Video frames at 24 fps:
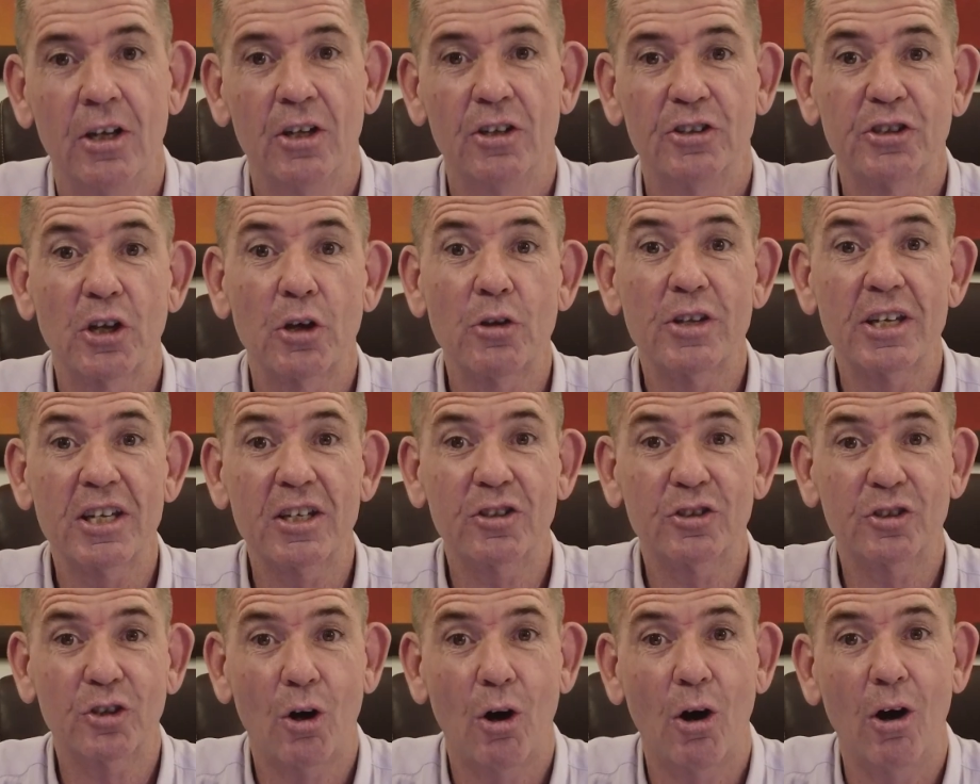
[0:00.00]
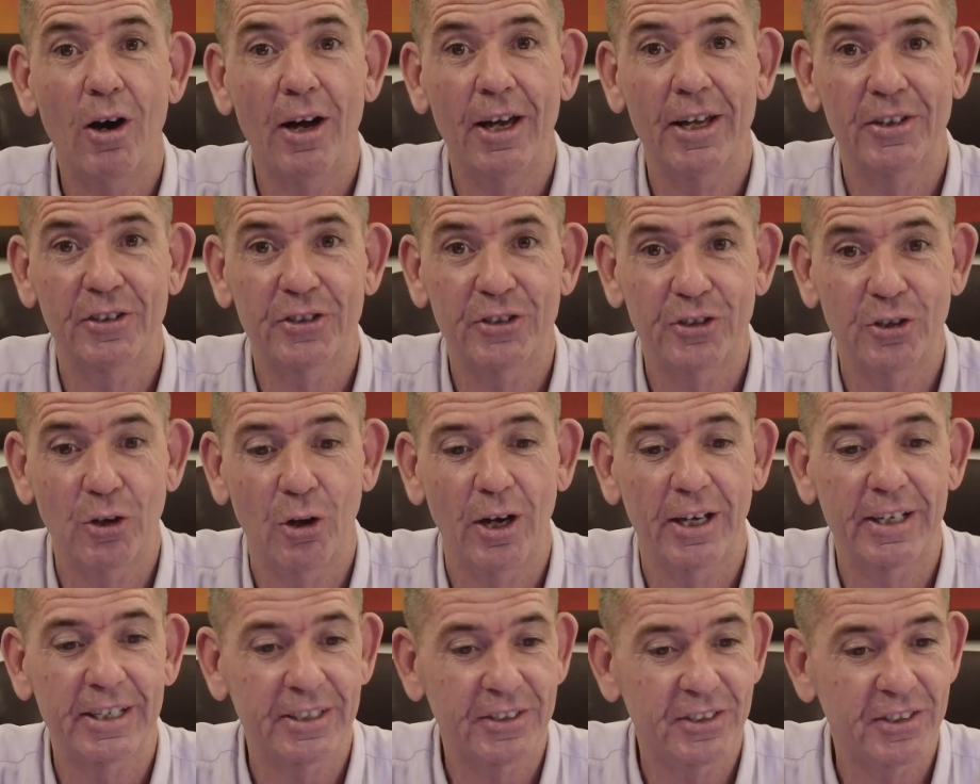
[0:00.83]
So the entire
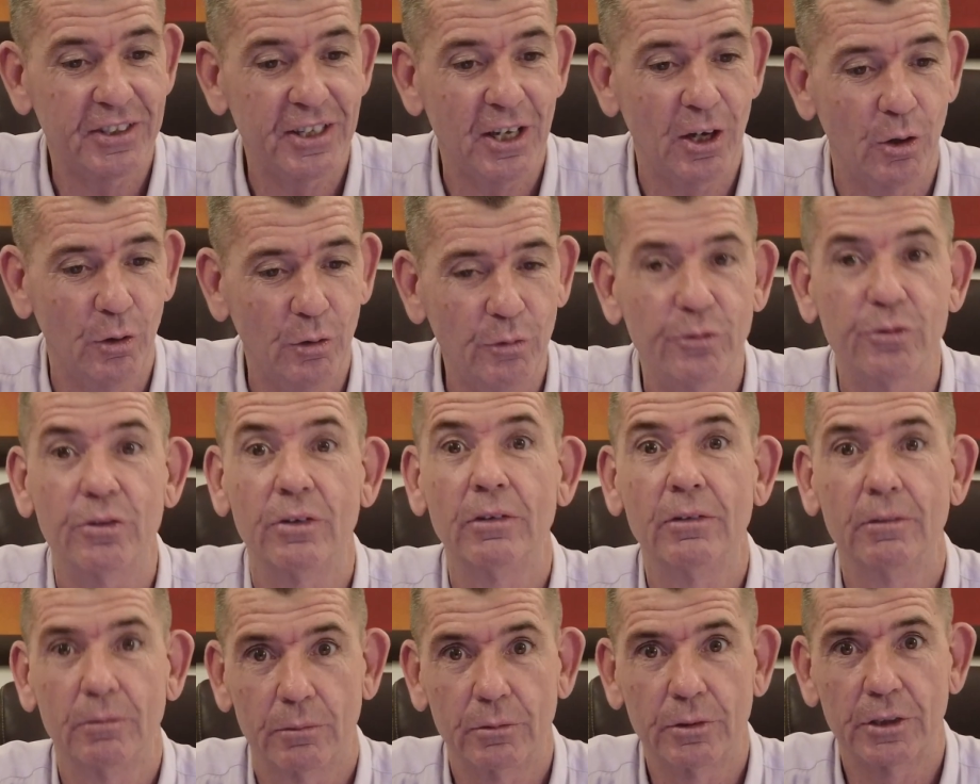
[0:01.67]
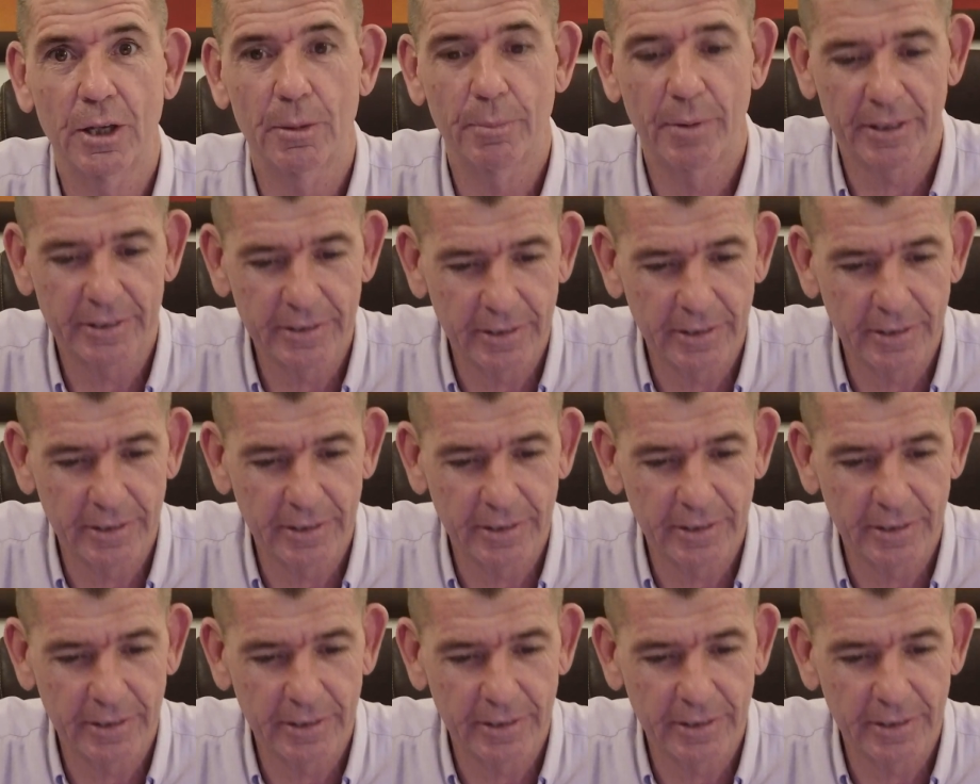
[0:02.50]
site itself, we'll go back